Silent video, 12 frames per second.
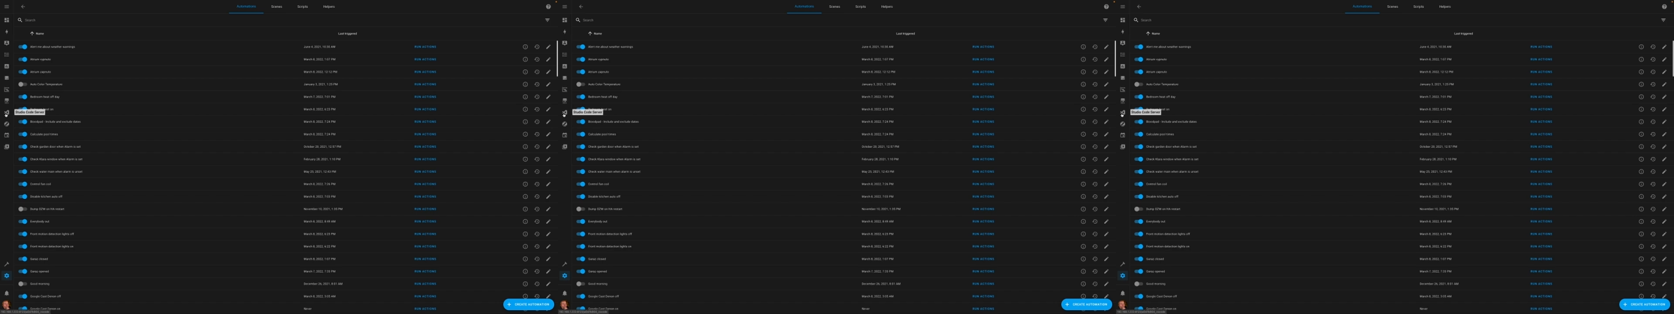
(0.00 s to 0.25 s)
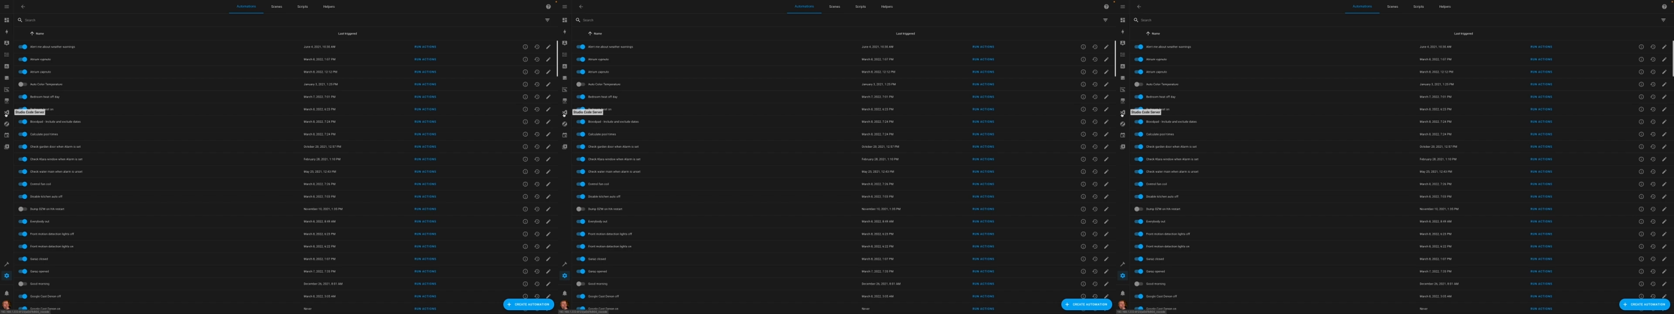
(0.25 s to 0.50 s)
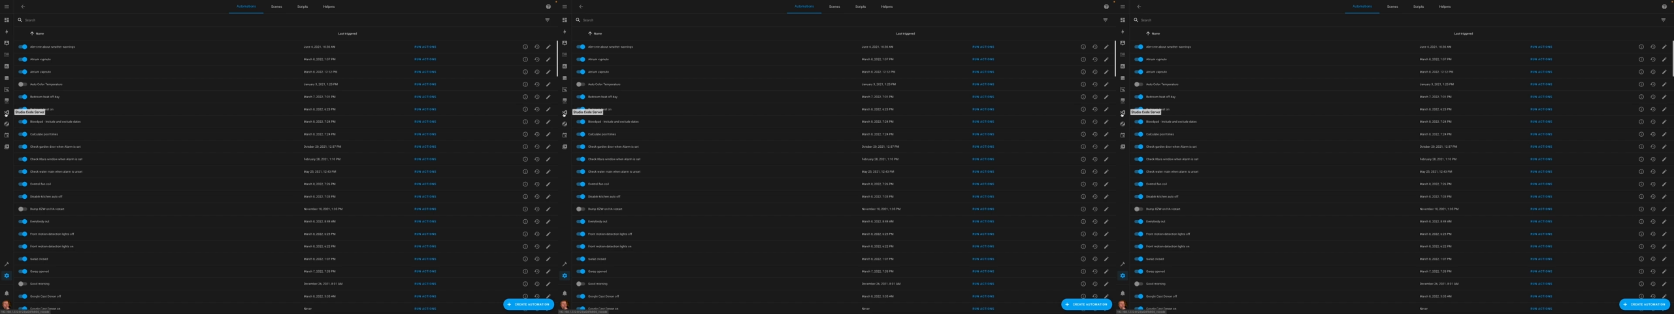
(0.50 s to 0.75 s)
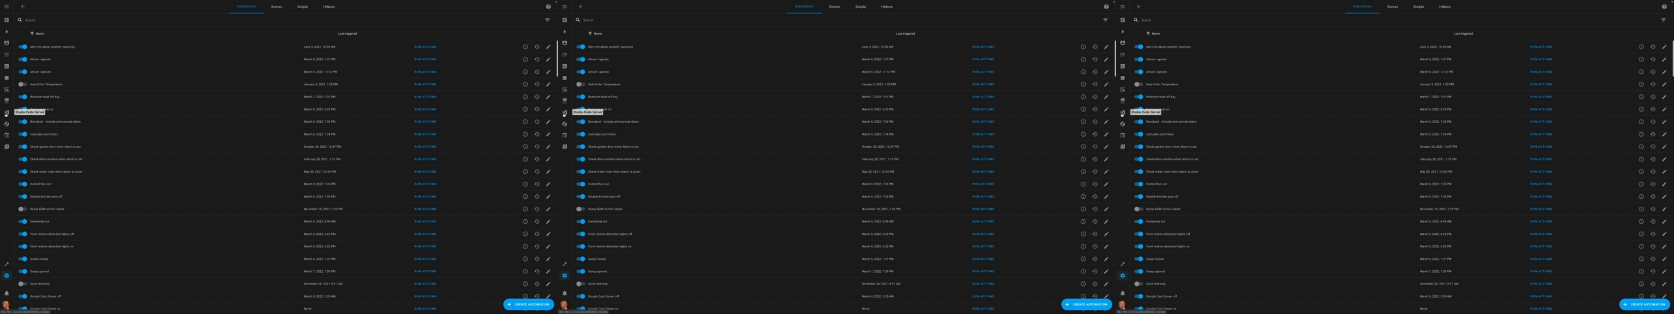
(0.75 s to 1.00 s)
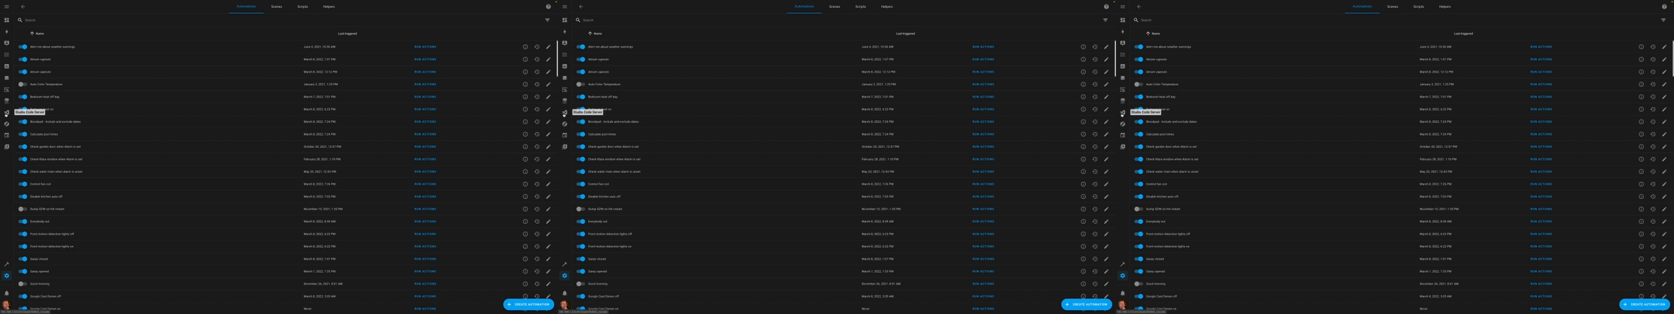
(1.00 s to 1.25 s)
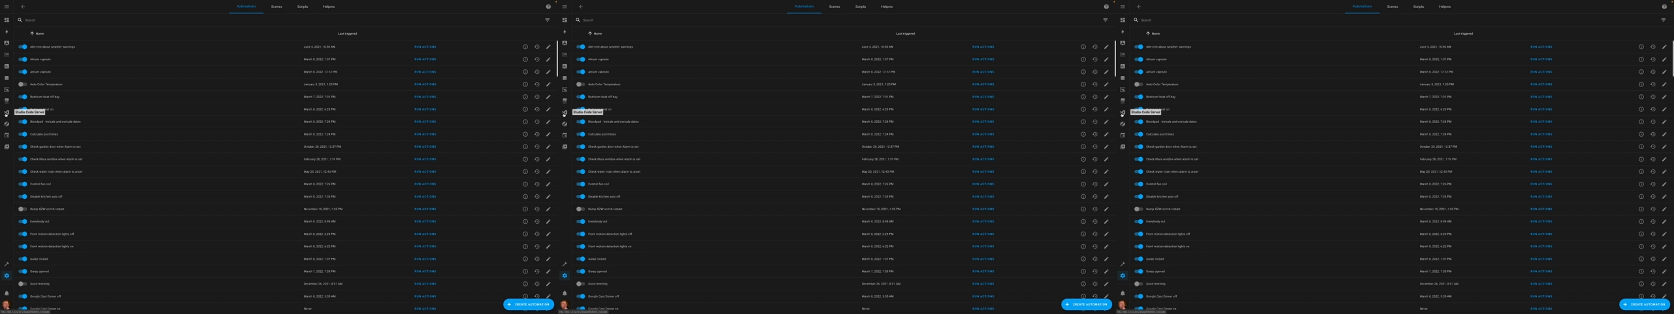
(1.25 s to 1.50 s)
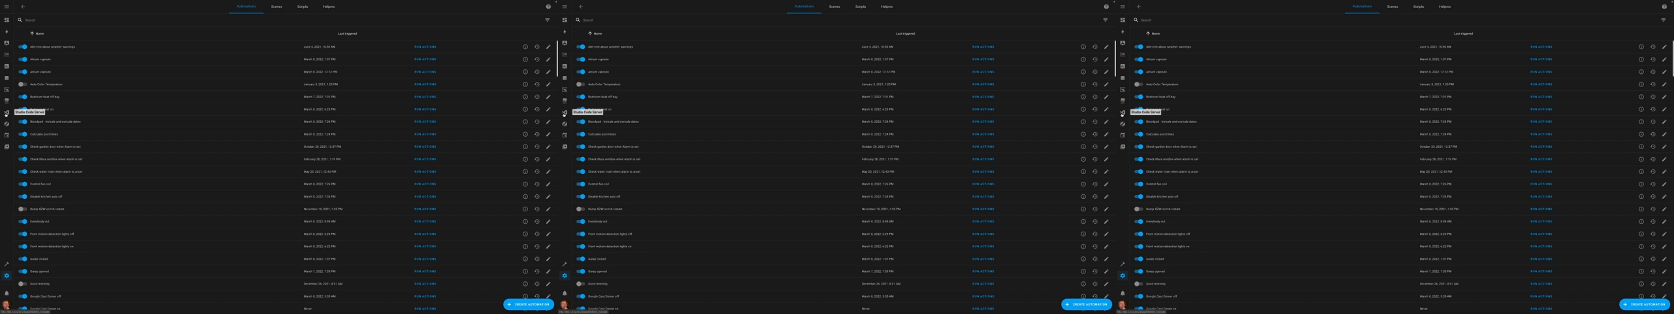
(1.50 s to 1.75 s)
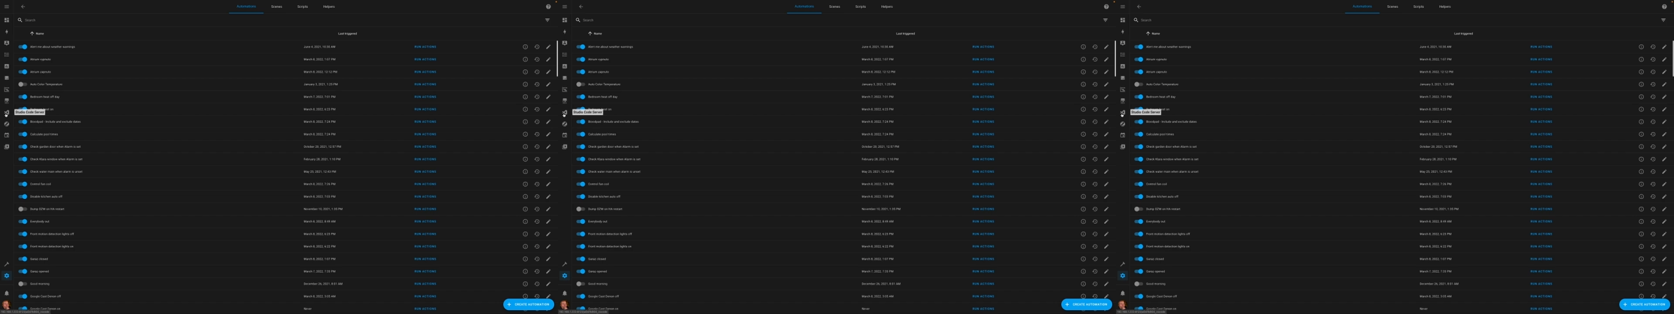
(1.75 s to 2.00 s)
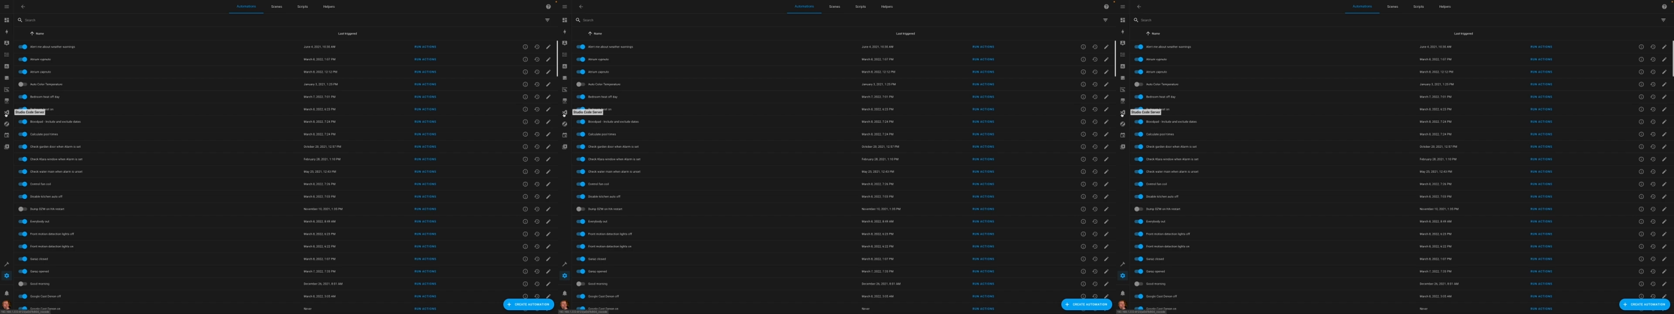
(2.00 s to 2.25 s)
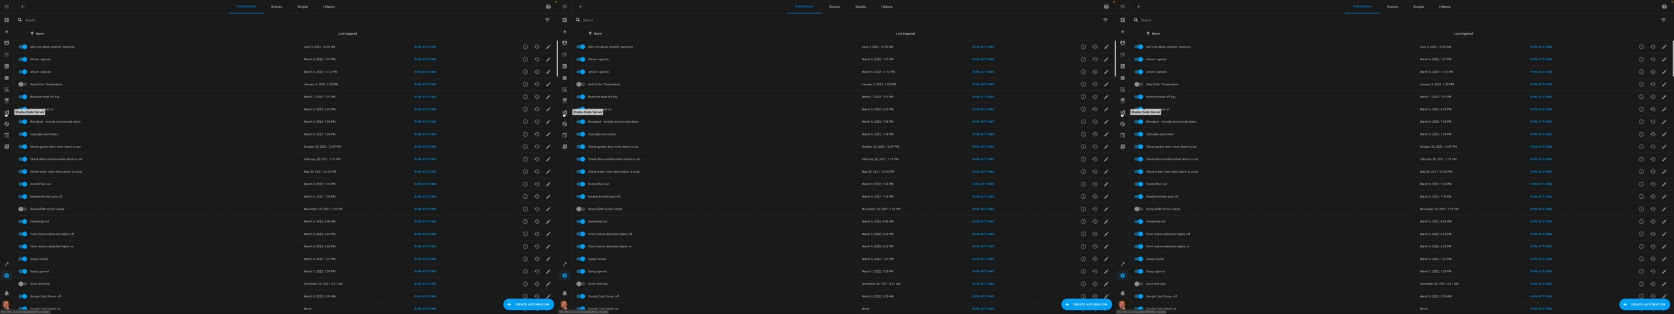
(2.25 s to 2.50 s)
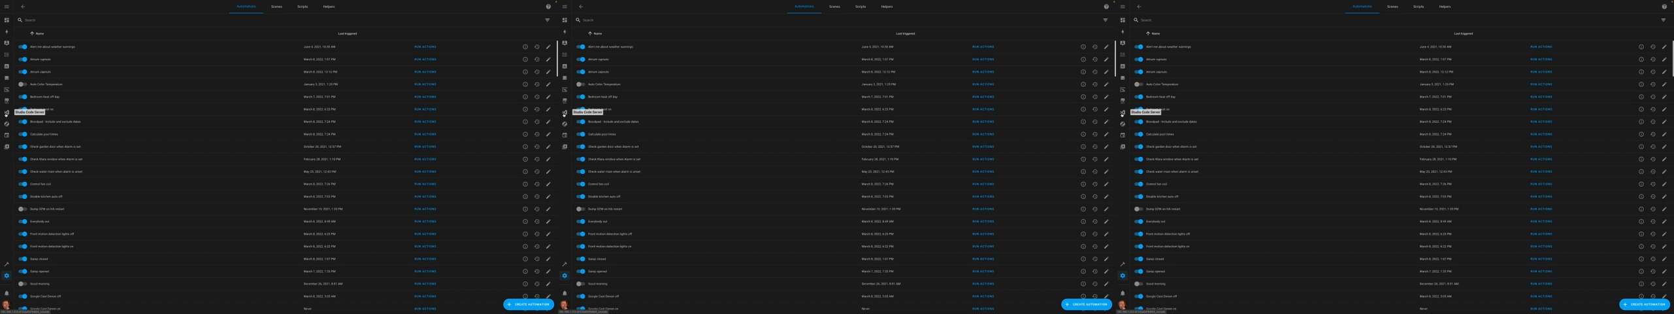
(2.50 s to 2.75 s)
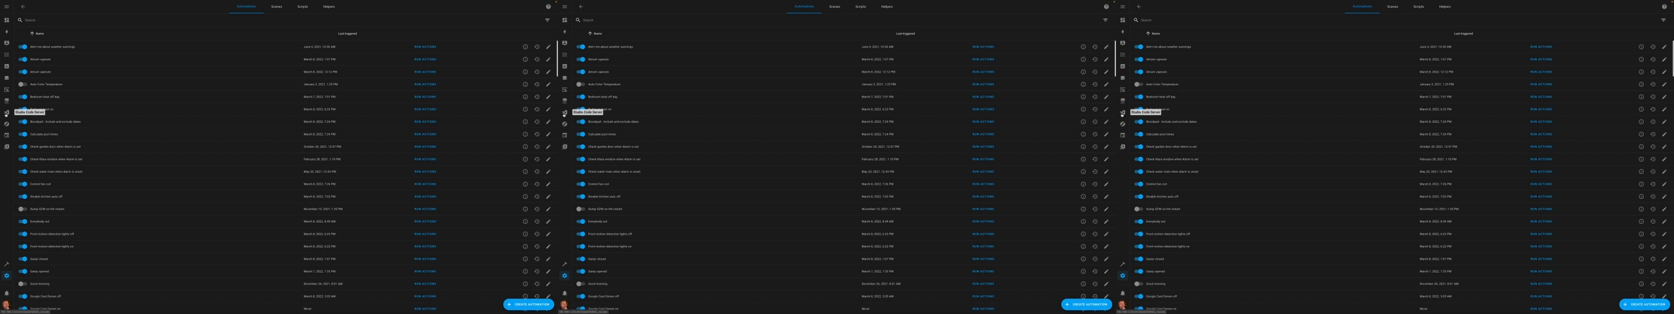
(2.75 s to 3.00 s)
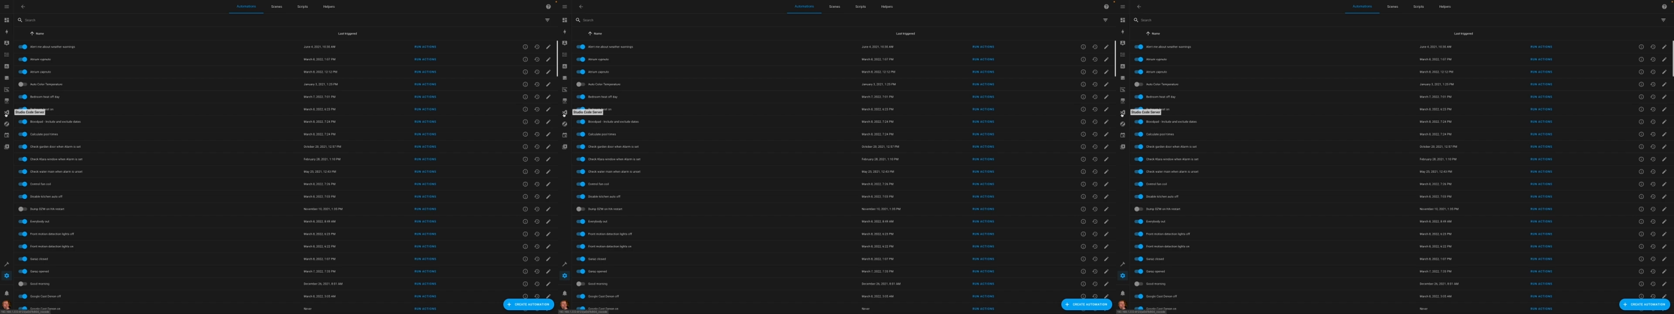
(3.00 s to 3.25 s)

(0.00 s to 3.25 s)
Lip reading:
No face is visible, so there are no lips to read.